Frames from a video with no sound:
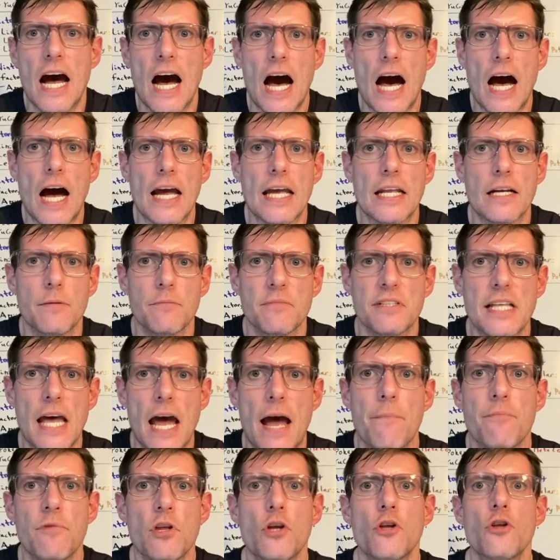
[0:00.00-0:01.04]
items
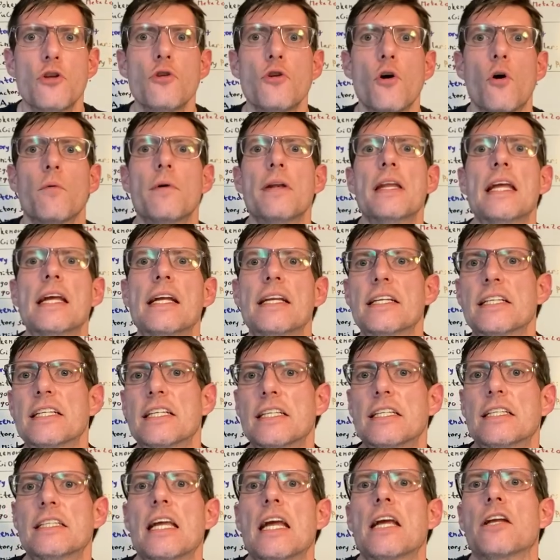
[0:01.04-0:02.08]
that you don't need to
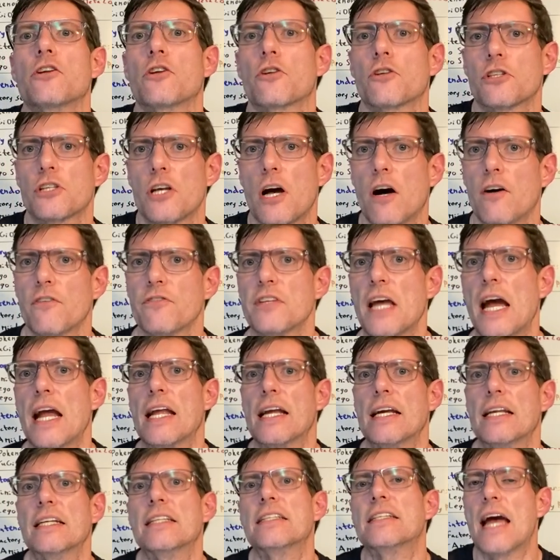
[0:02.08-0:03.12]
sustain yourself day
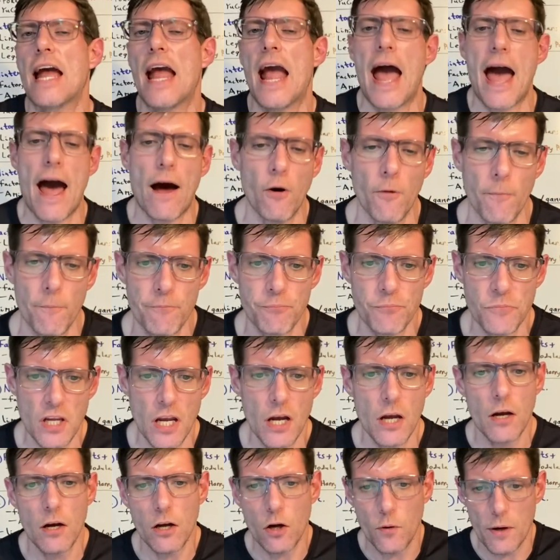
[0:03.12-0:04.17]
in and day out.
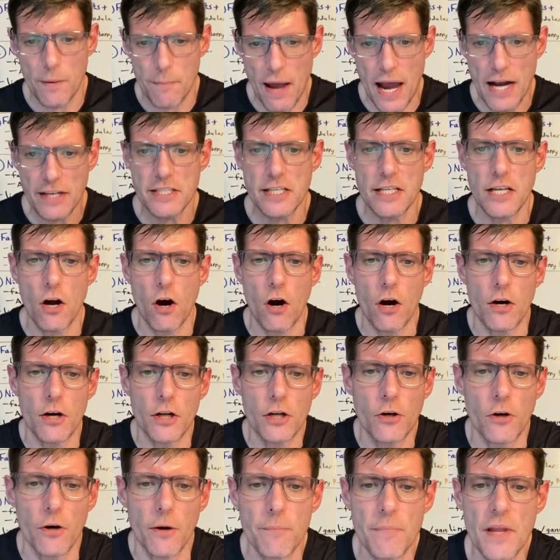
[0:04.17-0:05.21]
Going back to the
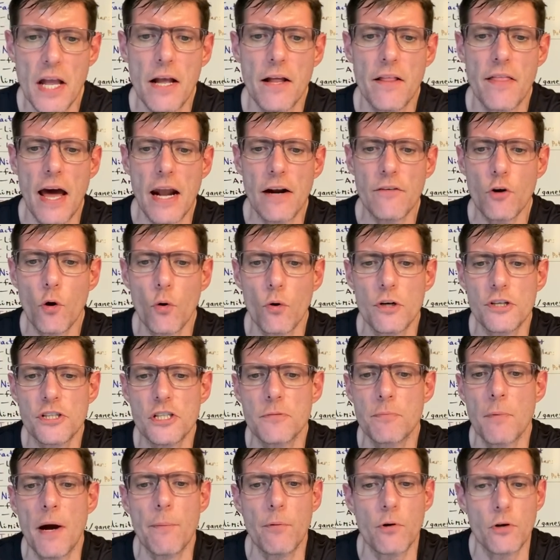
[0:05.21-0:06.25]
article, that of course
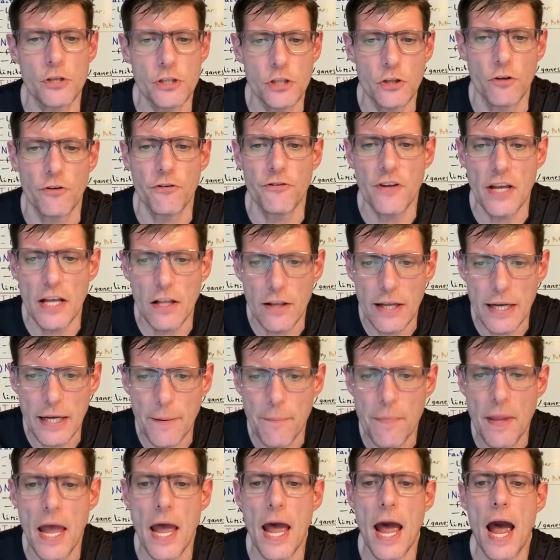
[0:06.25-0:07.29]
is my personal
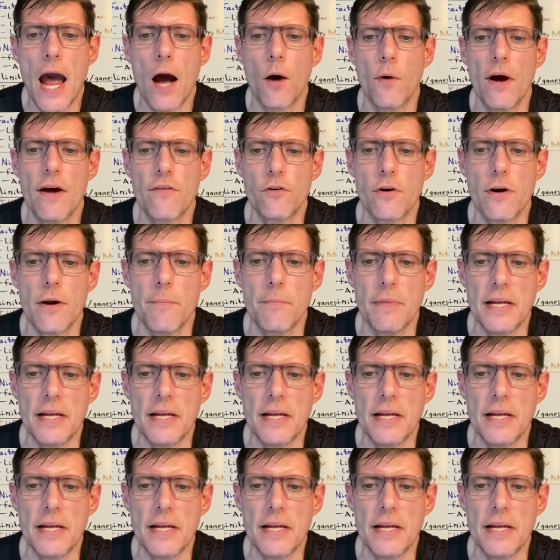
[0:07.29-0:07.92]
feeling. However, it